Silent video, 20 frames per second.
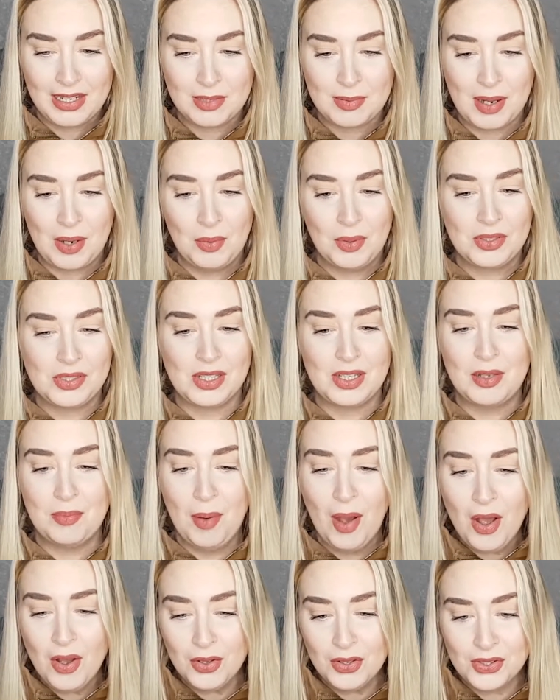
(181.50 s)
about what's in the
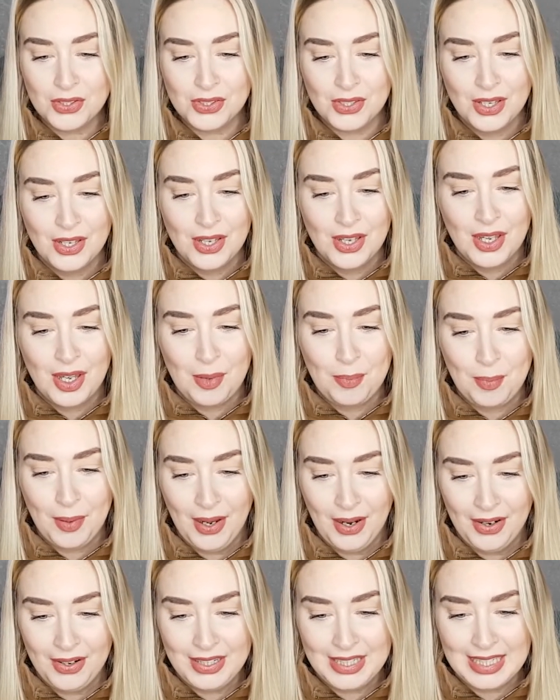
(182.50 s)
box,
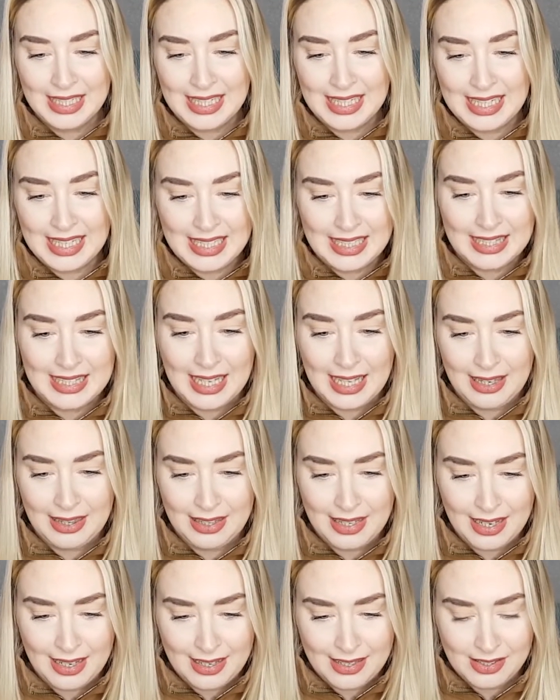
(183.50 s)
apparently then
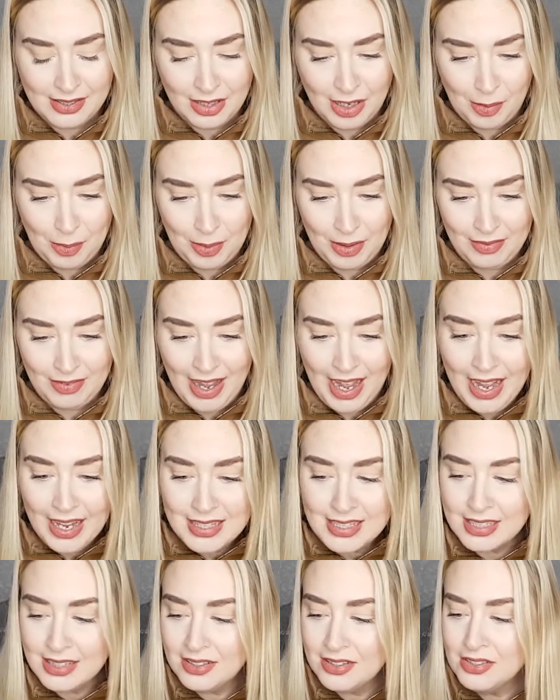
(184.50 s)
there's a couple of
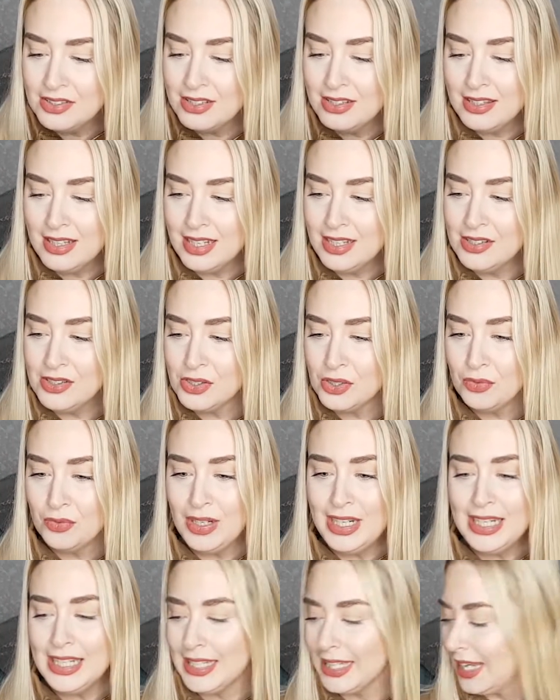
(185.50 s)
articles and things so
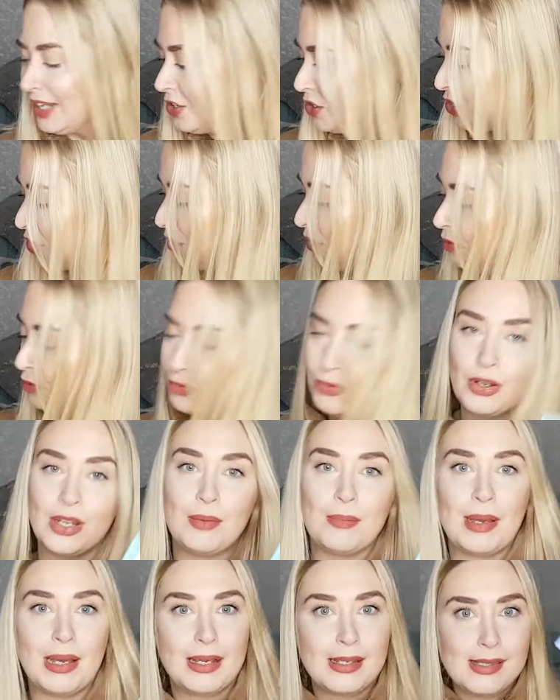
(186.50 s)
really again, getting two free
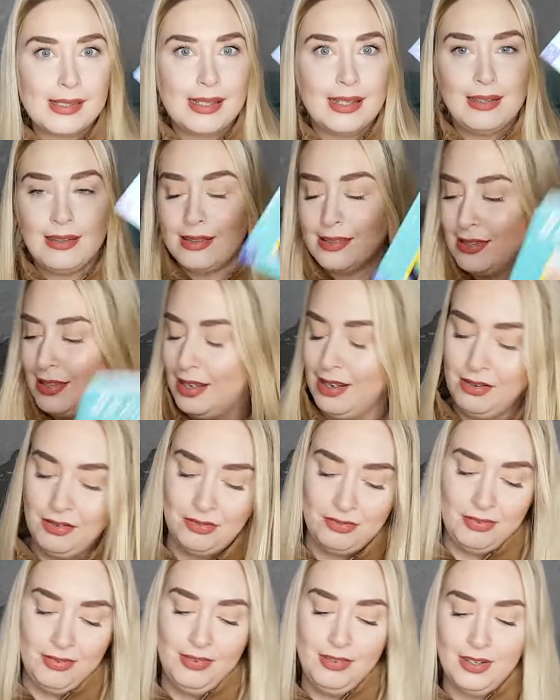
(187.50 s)
magazines how
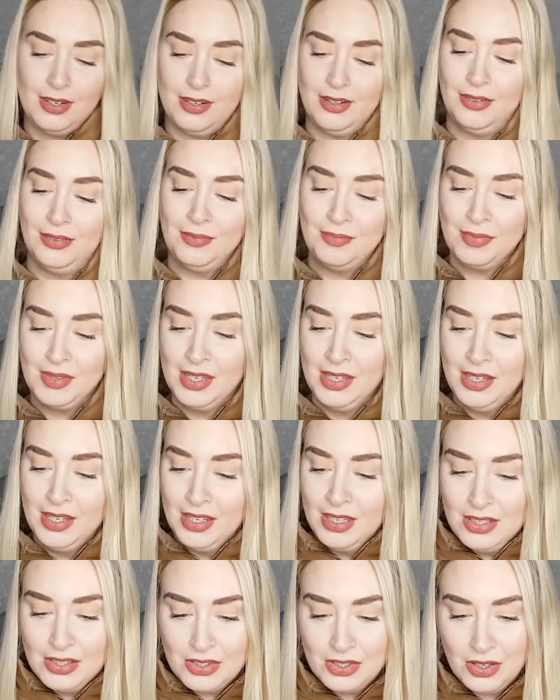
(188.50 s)
fun
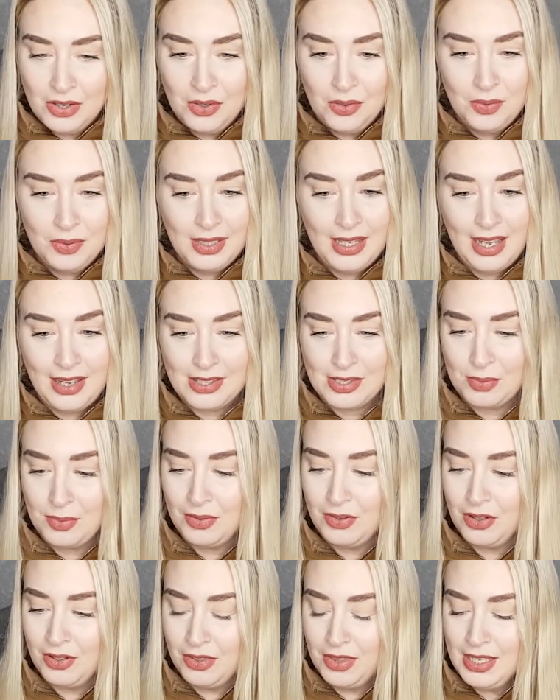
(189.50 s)
so yes we've
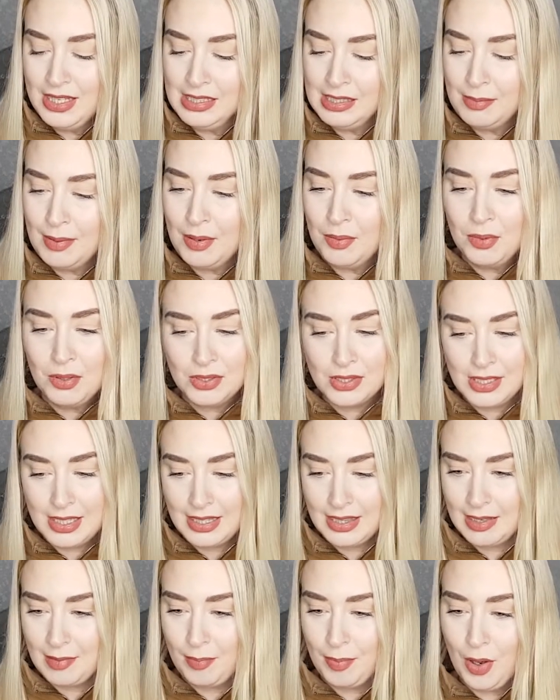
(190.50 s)
got things about what's in
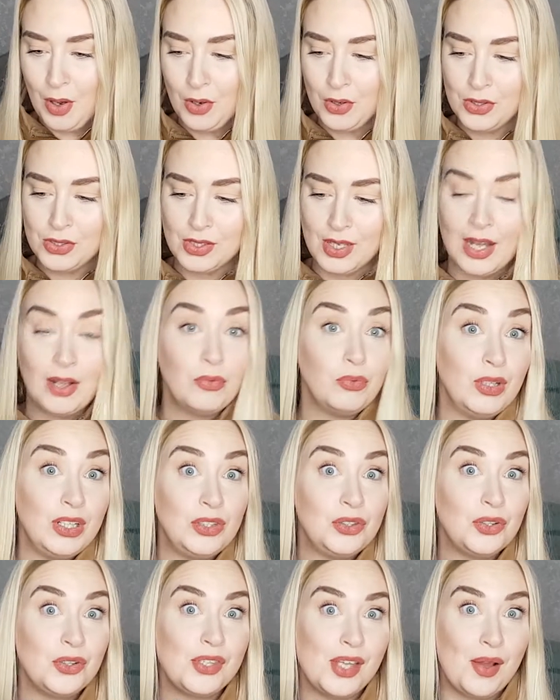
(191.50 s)
the box i'll read
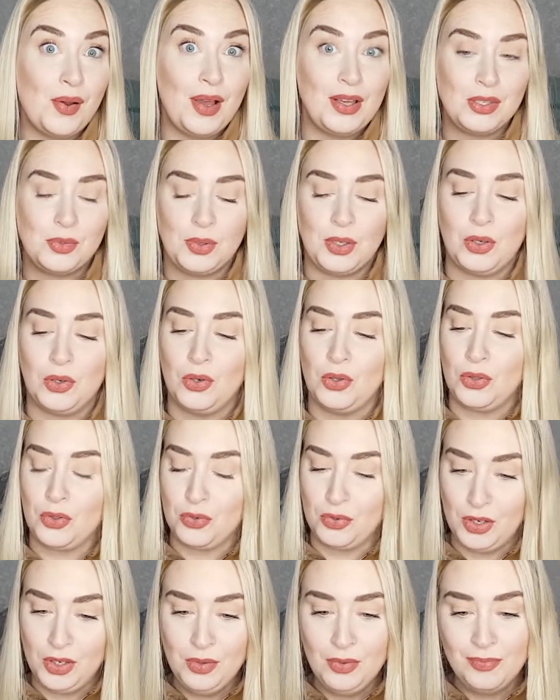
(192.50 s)
those out as we go
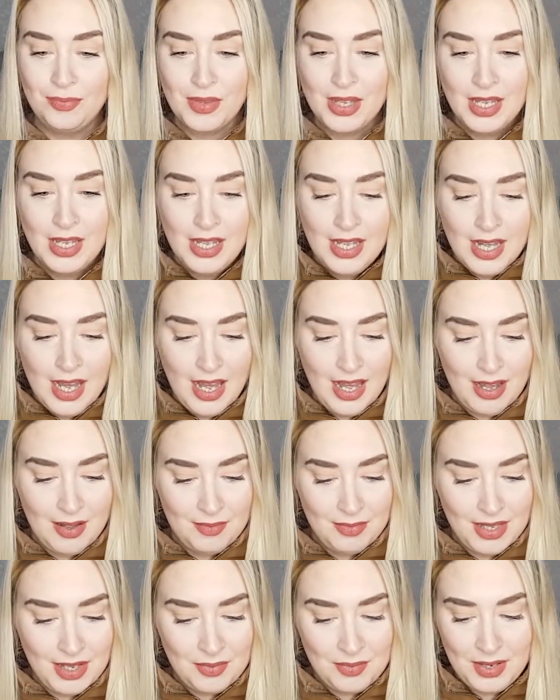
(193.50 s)
through um,
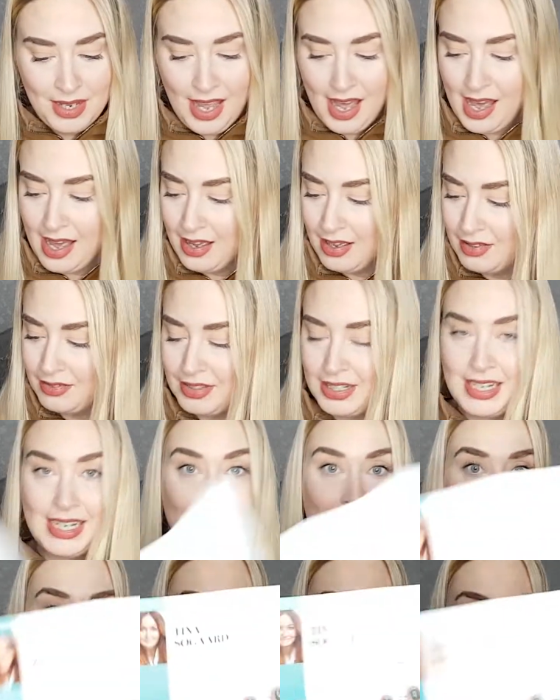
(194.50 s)
then we have an
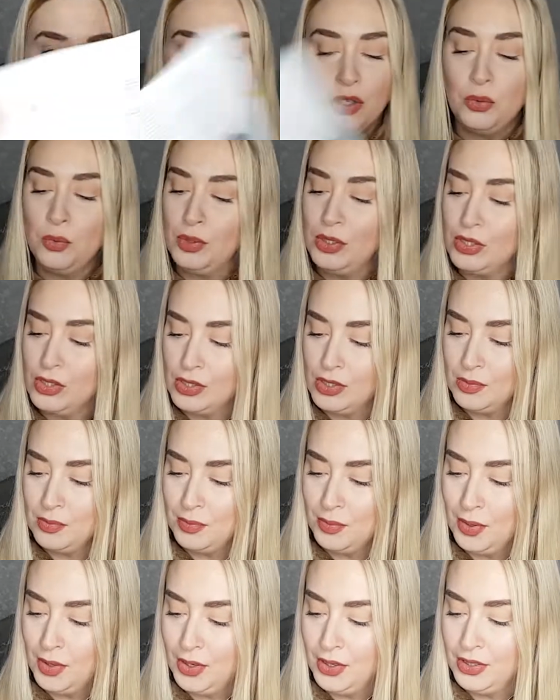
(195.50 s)
interview with
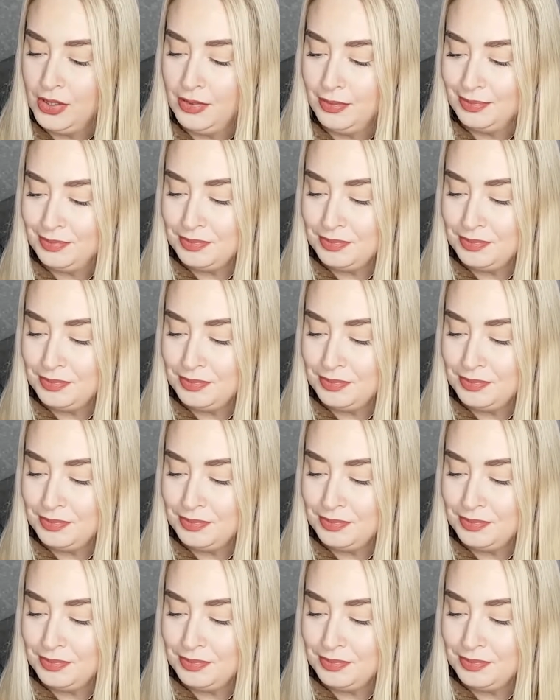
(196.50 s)
someone